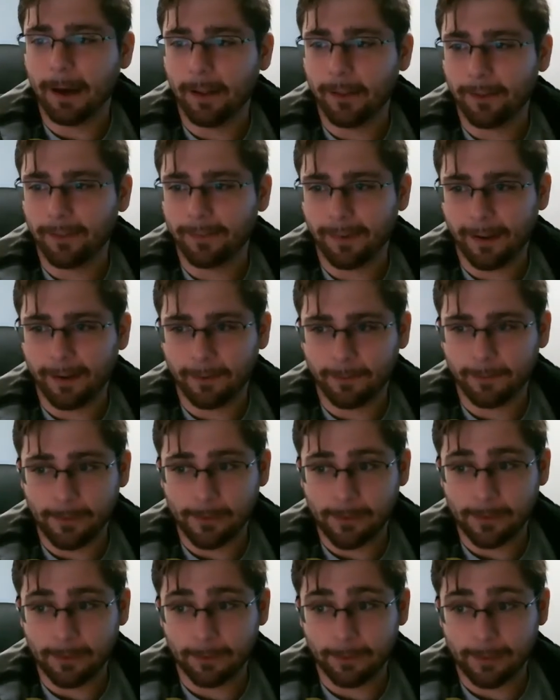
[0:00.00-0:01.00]
other friend
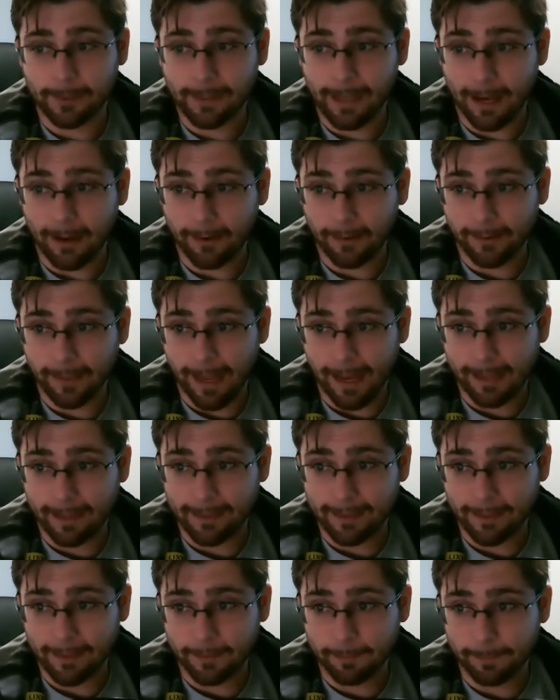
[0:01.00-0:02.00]
was was countered that and
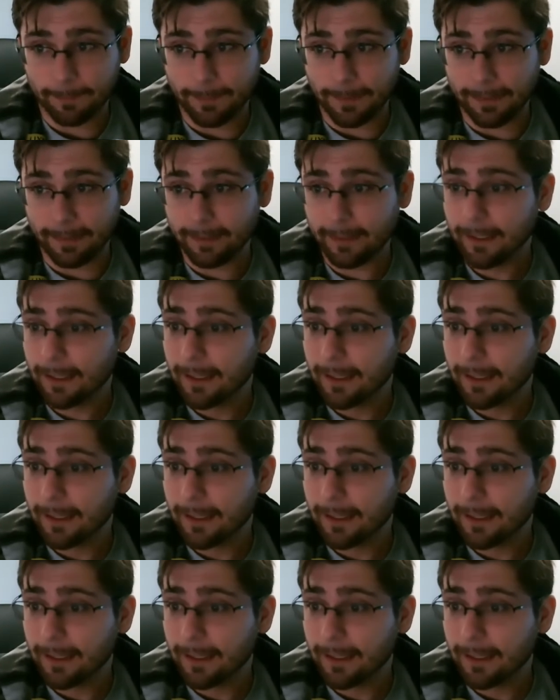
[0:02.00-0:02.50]
said, but